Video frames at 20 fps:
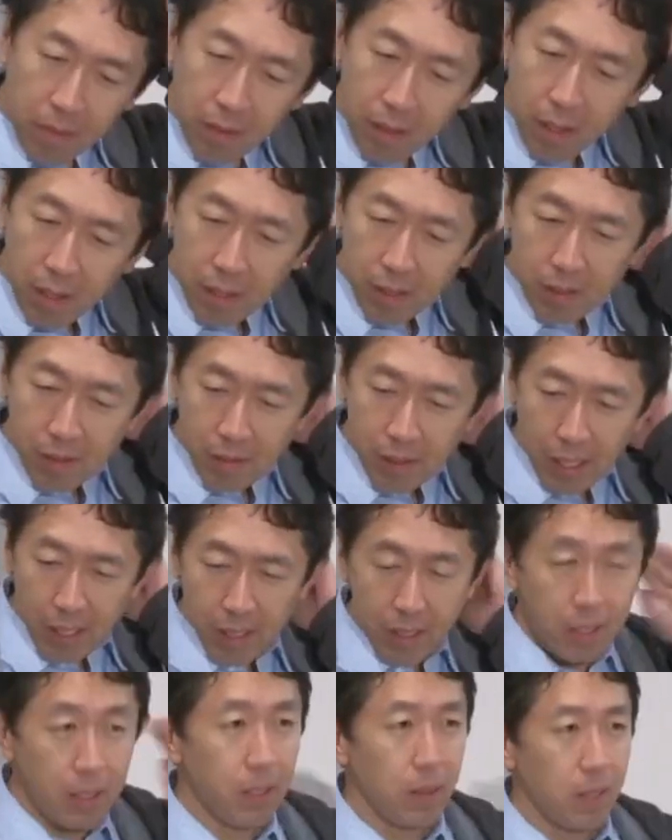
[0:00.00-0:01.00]
Yeah, right.
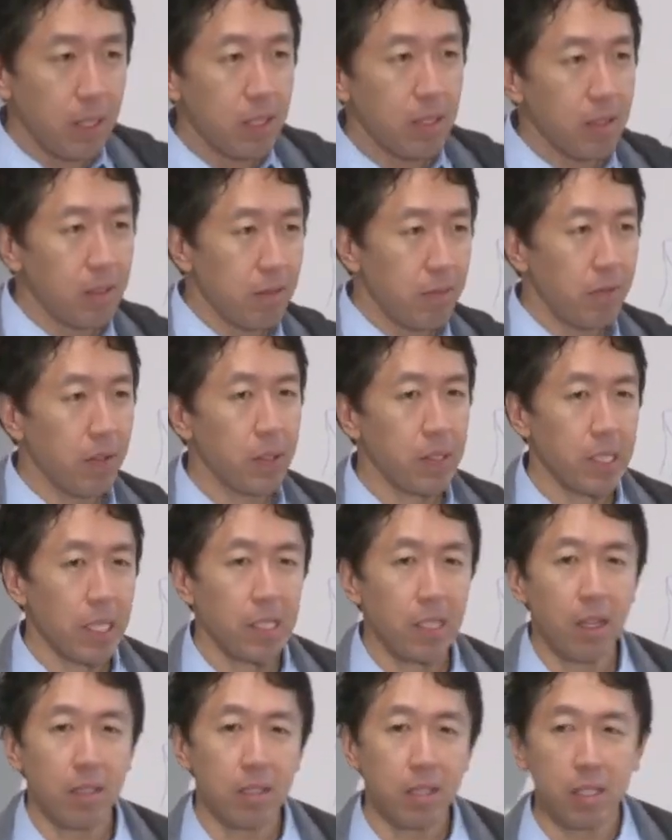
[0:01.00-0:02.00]
So this first
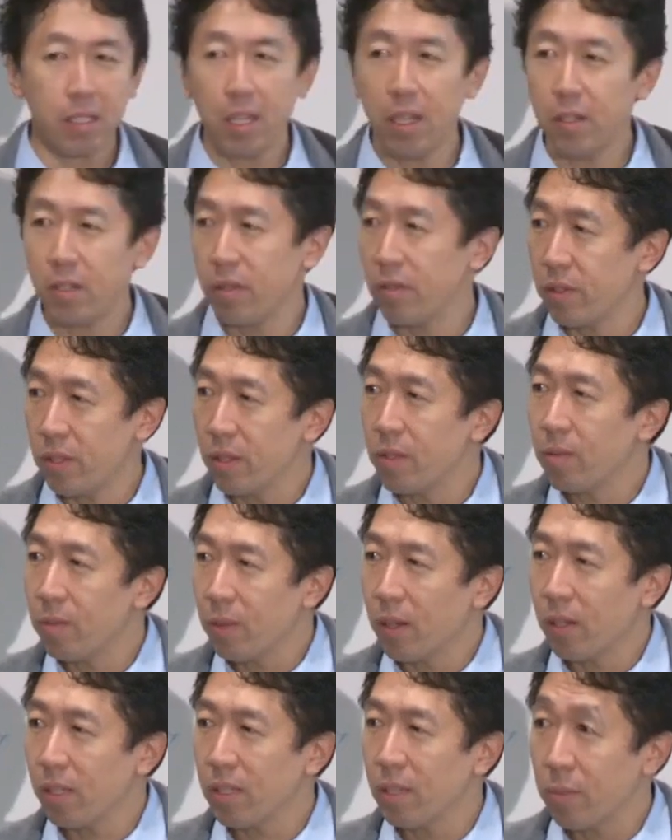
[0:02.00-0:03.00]
diagnostic tells you should
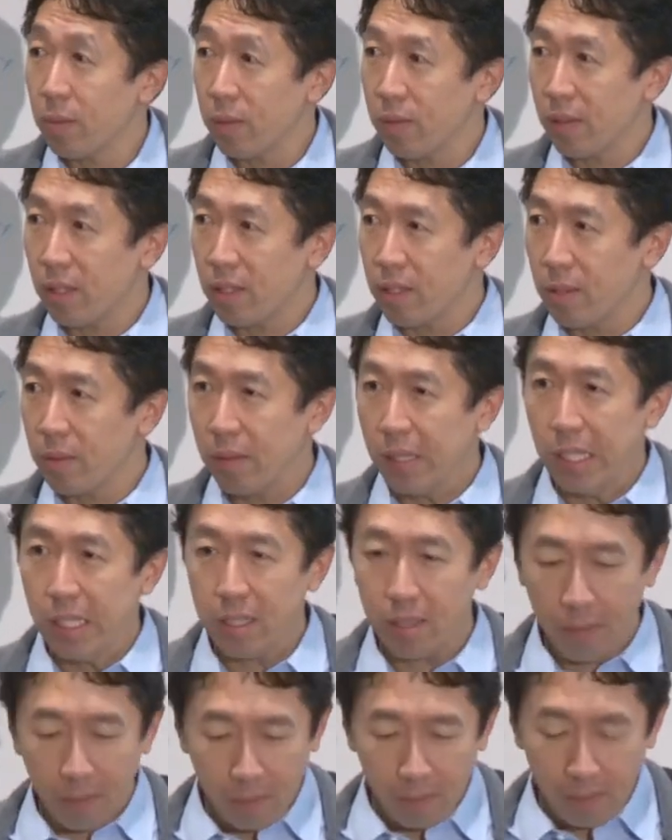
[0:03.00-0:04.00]
work on improving
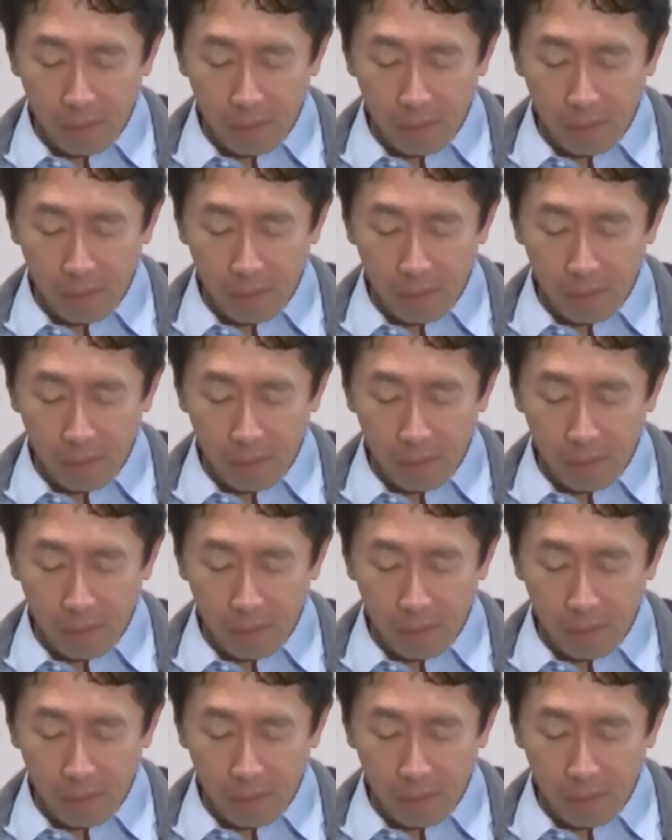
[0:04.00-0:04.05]
simulation.